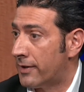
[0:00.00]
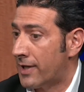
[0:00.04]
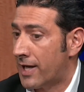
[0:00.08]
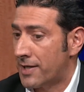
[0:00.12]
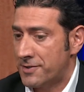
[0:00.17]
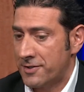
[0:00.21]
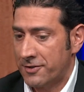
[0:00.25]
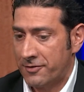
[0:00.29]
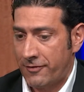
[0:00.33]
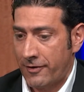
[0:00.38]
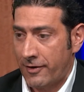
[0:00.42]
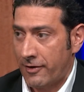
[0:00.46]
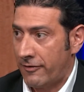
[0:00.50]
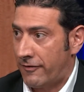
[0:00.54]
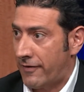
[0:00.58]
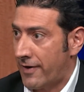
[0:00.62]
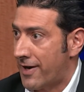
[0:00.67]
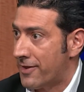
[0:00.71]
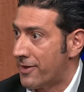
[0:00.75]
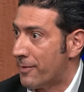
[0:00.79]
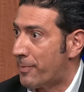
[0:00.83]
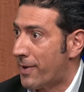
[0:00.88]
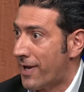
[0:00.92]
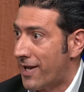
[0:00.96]
not just
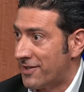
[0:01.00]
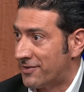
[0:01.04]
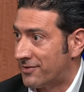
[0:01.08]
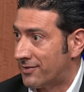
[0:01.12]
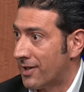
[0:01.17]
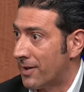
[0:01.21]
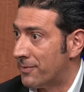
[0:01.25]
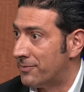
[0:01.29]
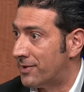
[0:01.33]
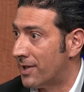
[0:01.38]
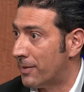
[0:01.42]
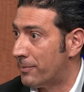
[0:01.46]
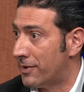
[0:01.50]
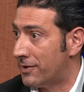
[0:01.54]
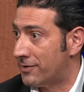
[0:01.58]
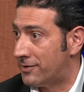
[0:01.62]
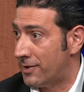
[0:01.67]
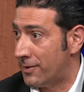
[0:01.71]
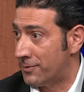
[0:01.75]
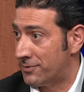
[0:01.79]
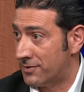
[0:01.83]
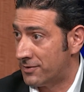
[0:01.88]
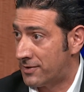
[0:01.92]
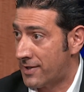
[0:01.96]
verifying the pay stubs,
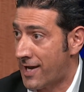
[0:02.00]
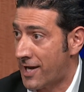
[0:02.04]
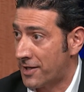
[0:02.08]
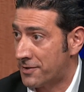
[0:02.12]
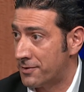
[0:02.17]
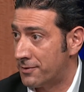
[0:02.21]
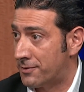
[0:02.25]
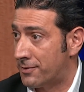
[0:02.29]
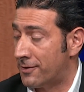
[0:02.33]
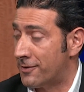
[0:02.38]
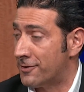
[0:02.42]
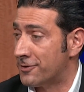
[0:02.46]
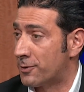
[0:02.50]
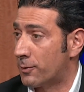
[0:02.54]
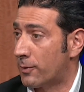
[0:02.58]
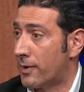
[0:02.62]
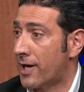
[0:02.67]
W-2s, and tax returns.